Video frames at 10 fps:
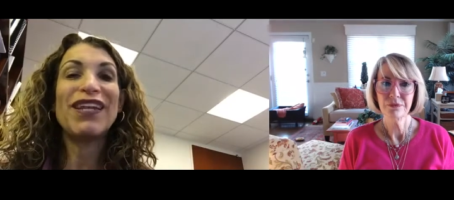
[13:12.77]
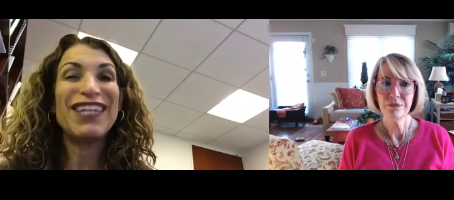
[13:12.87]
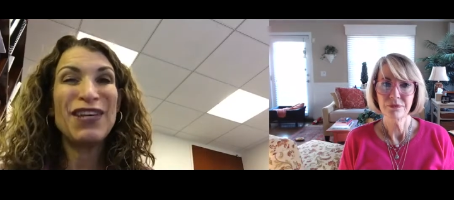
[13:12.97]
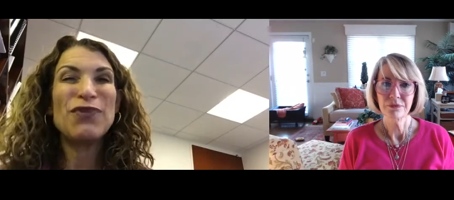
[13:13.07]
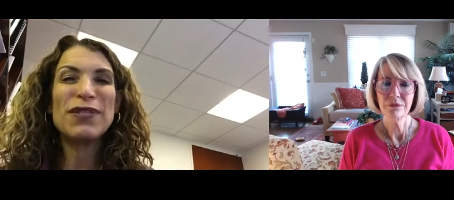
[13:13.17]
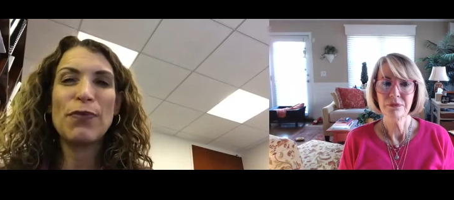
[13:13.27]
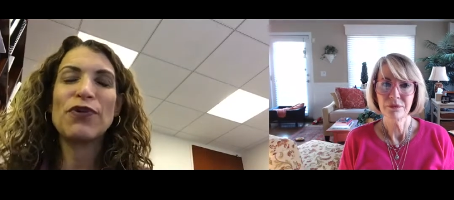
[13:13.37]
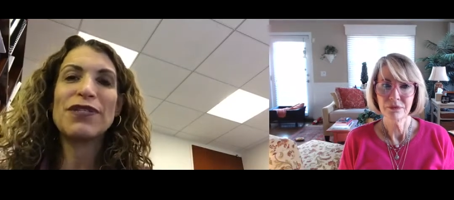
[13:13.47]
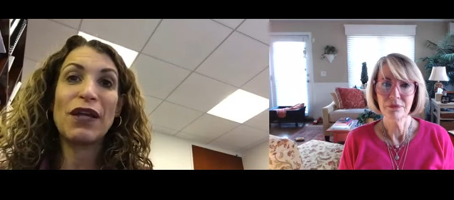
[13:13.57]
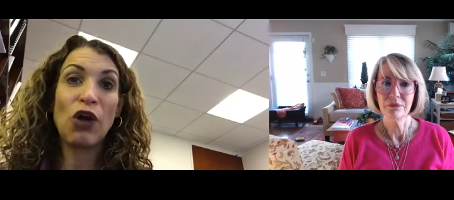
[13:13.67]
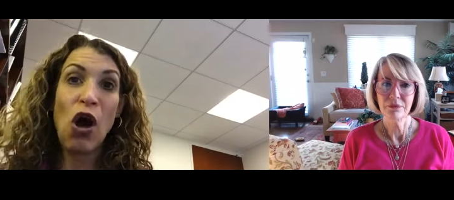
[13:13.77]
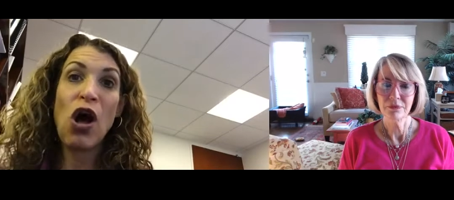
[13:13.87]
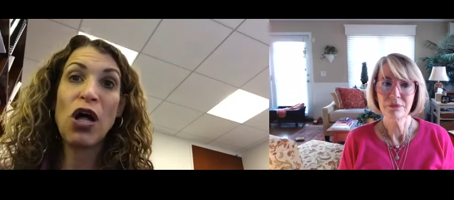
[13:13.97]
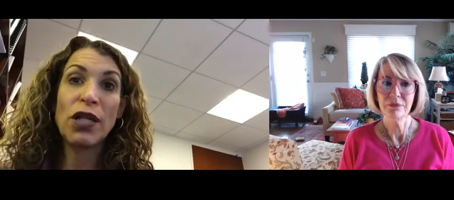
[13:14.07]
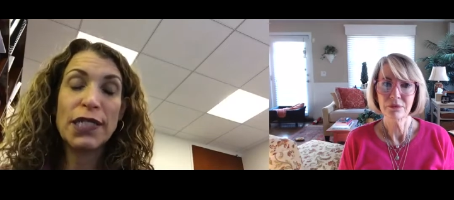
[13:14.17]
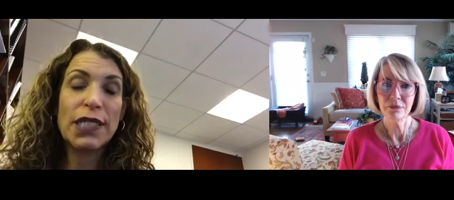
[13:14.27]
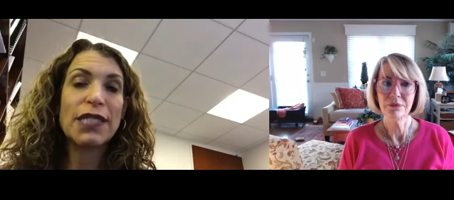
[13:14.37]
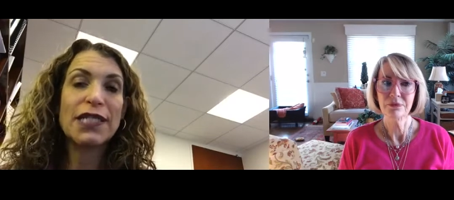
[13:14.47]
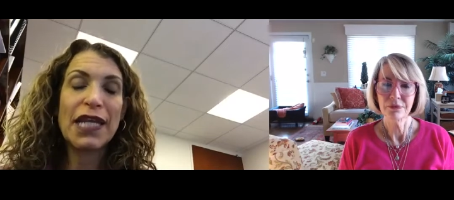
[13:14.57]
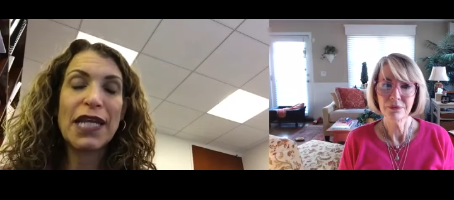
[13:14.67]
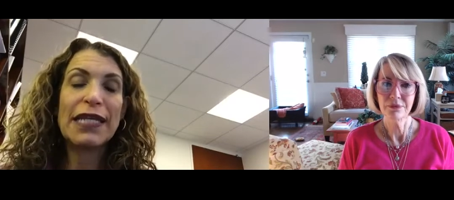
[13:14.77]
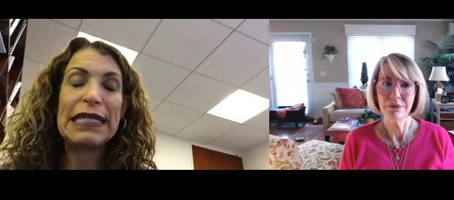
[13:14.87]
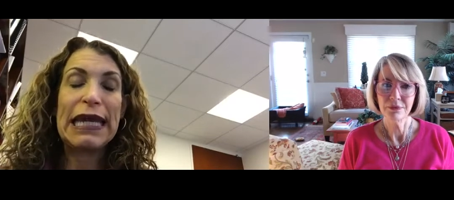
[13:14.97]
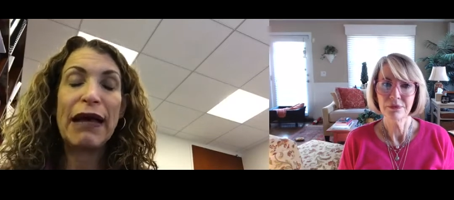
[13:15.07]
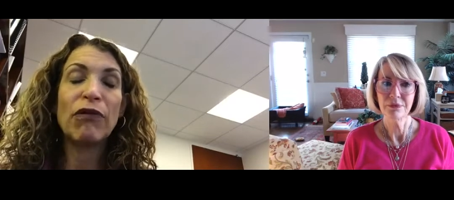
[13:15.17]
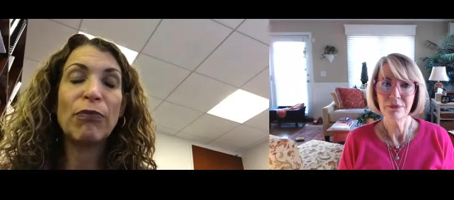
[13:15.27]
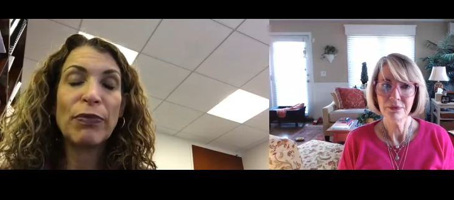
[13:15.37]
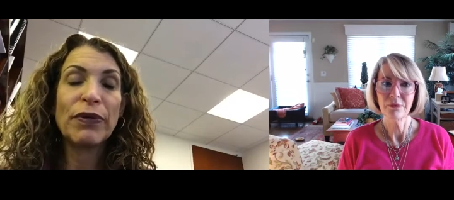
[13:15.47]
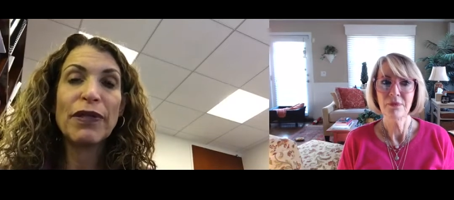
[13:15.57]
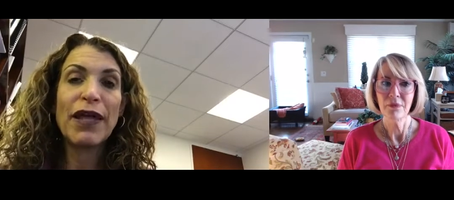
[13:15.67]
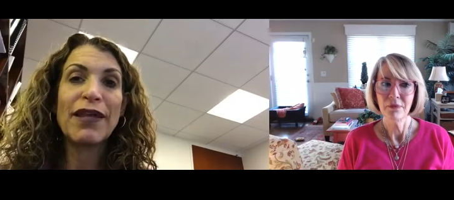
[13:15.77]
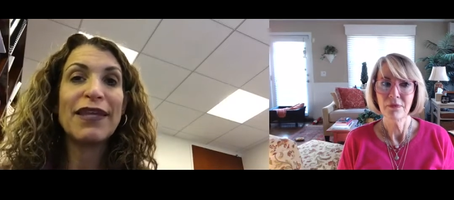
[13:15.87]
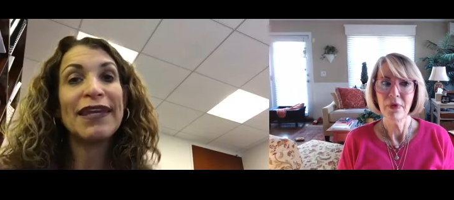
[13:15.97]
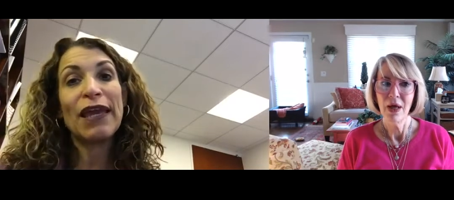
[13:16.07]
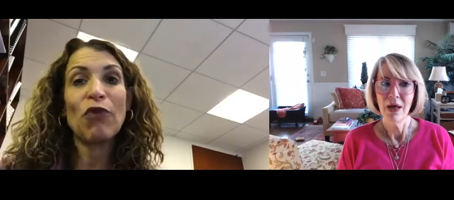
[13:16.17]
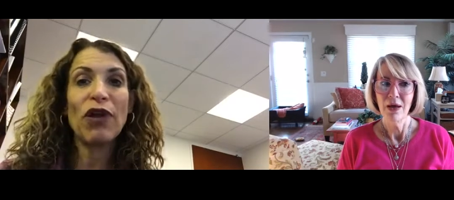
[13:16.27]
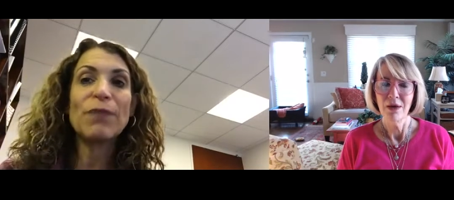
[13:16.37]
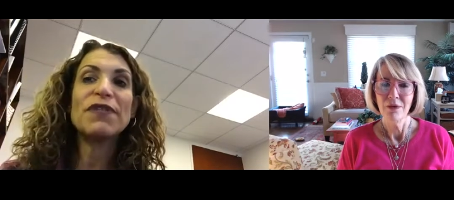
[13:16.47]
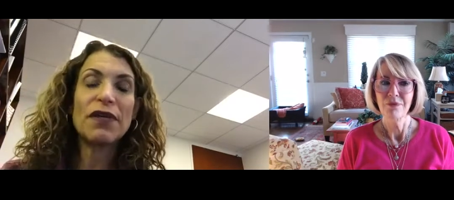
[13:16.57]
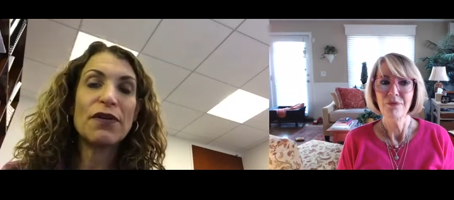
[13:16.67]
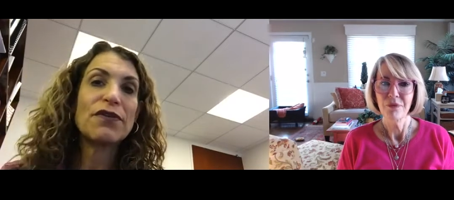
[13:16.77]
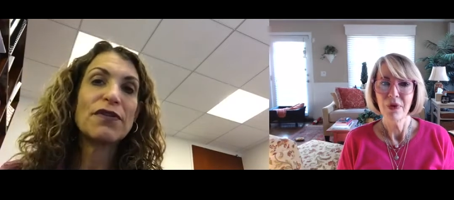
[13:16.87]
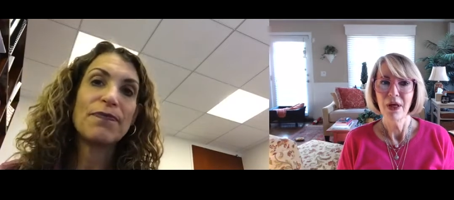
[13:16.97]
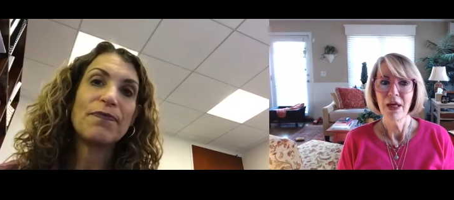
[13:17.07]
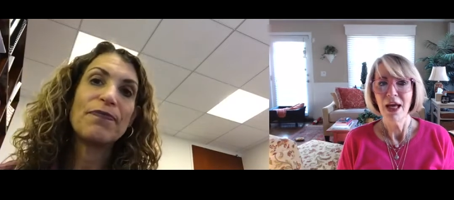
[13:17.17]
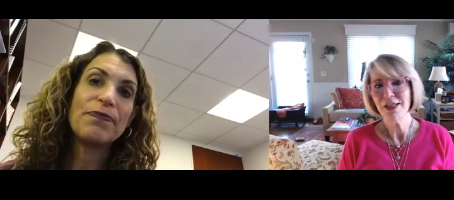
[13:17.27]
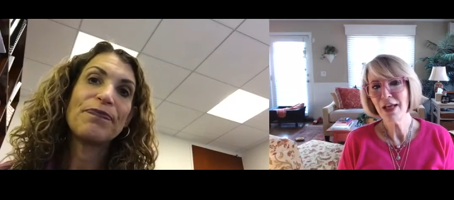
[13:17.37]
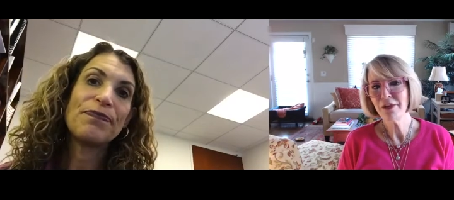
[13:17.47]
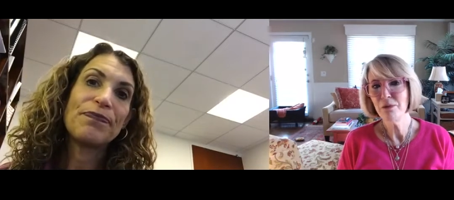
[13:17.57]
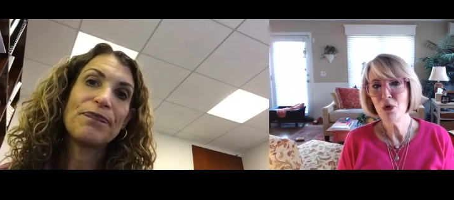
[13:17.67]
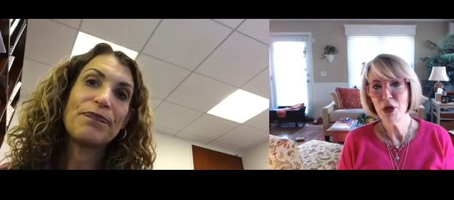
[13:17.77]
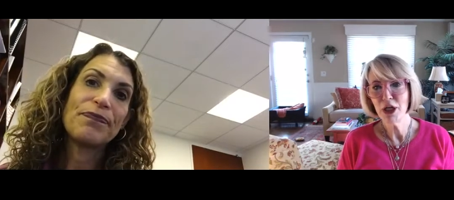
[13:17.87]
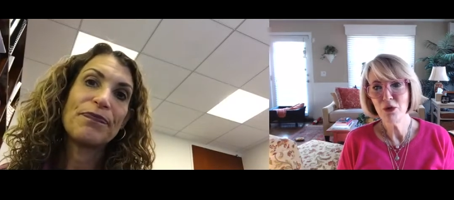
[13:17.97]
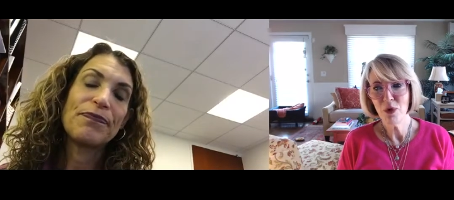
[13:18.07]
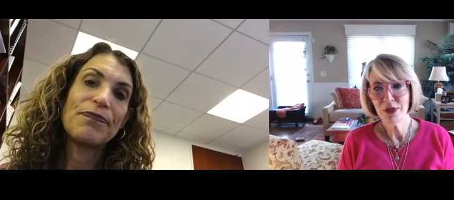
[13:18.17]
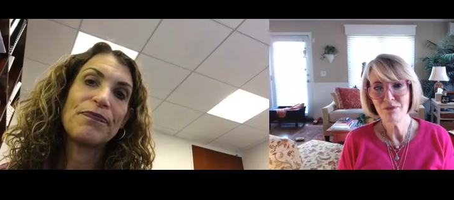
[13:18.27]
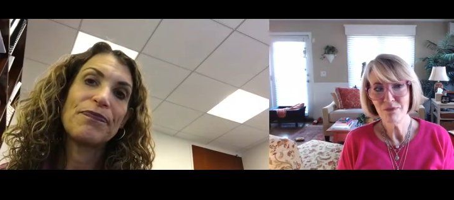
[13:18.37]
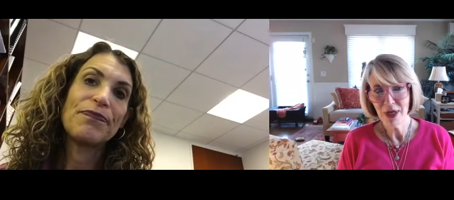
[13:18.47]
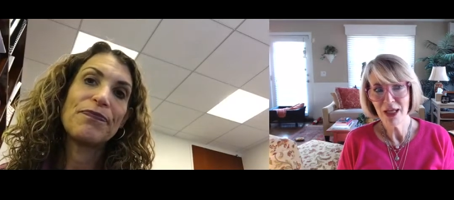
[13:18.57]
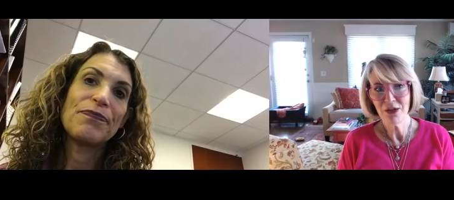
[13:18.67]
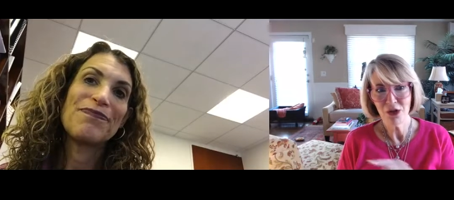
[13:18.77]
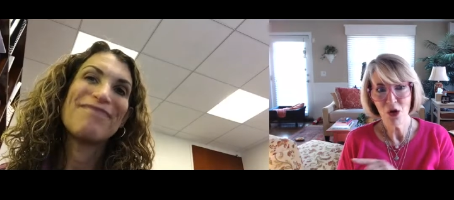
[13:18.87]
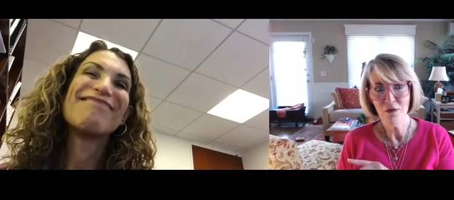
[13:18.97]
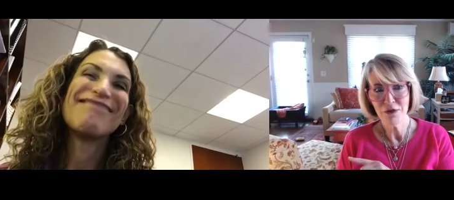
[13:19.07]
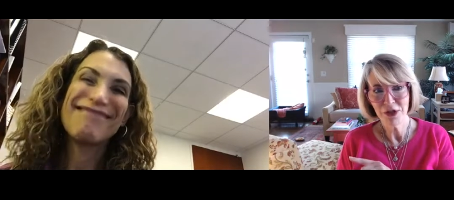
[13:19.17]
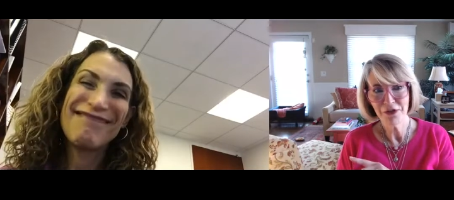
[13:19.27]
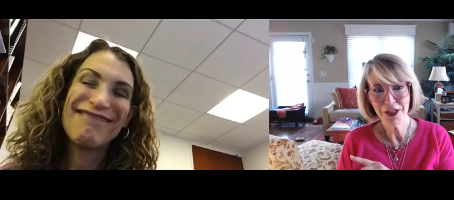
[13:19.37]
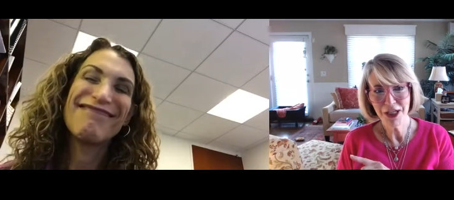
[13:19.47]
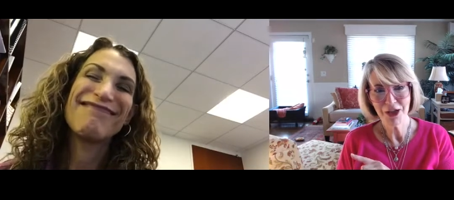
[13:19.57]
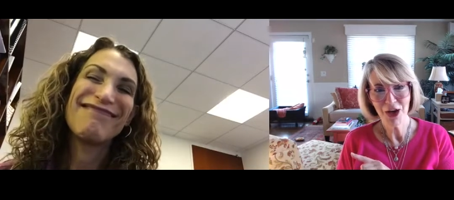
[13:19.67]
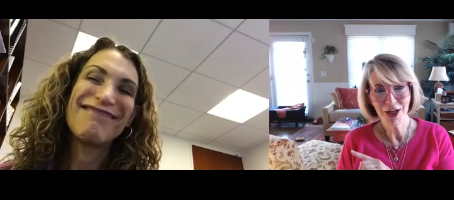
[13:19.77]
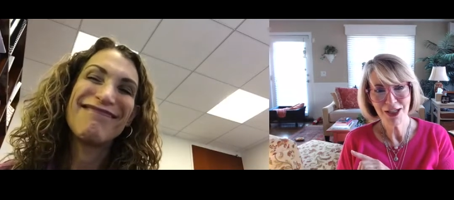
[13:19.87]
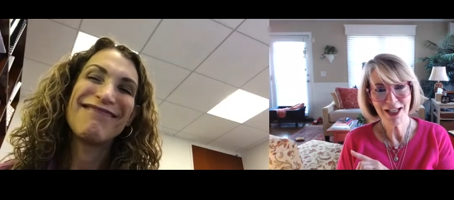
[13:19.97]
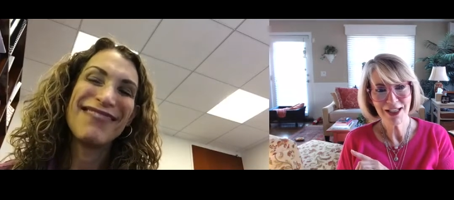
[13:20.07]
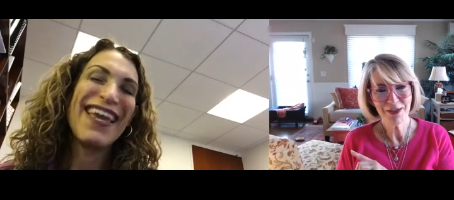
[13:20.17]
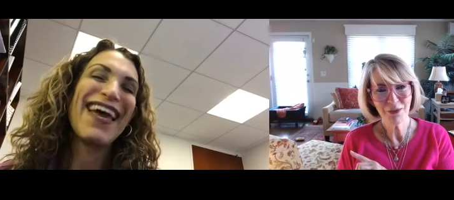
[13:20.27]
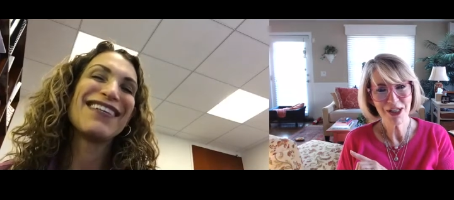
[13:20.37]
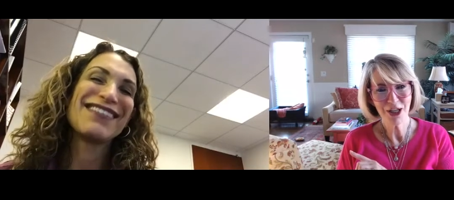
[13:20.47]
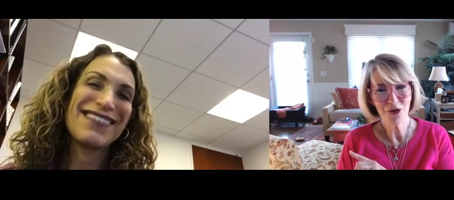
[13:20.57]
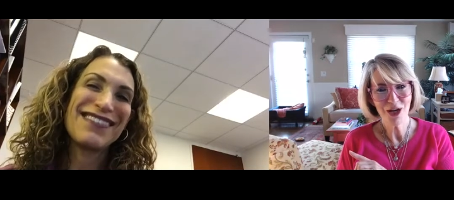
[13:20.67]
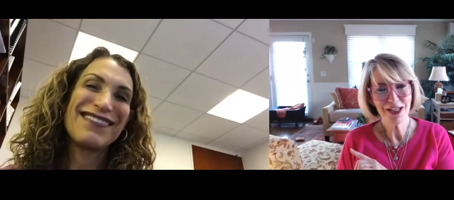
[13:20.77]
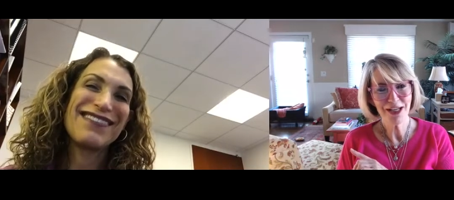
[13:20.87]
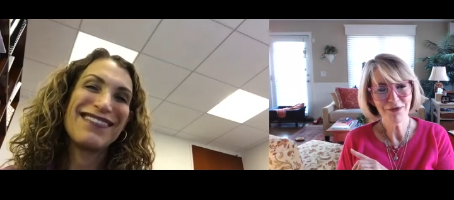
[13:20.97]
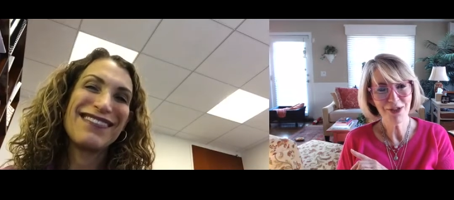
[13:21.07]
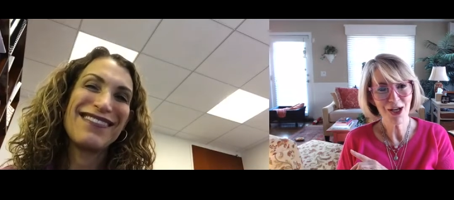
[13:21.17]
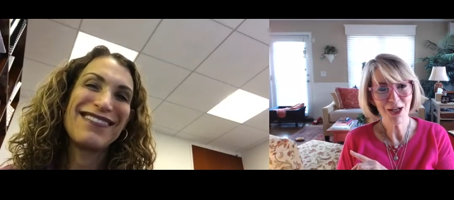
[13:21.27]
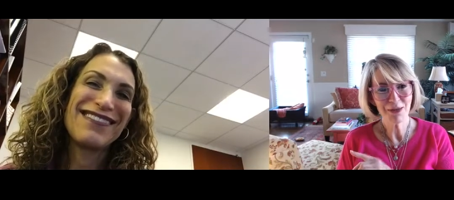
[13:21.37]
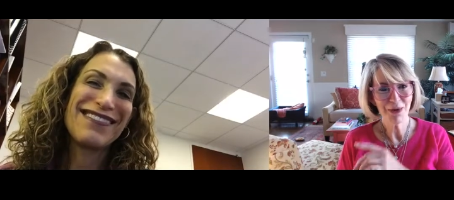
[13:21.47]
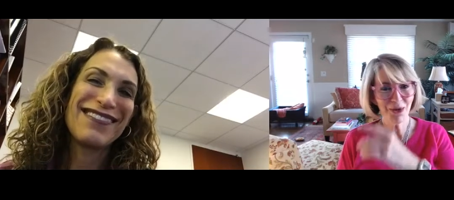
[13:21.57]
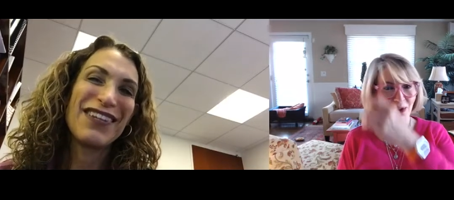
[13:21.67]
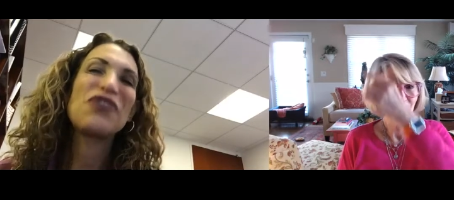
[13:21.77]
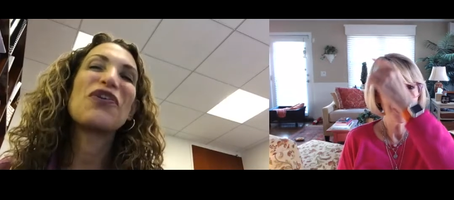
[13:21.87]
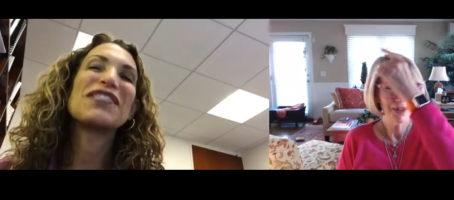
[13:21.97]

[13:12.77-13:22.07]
Speaker 1: and he was the person I called and said, I need help. And he came right upstairs.
Speaker 2: Is that the morning you went in over to the detox at, was it Grace Stevens Hospital?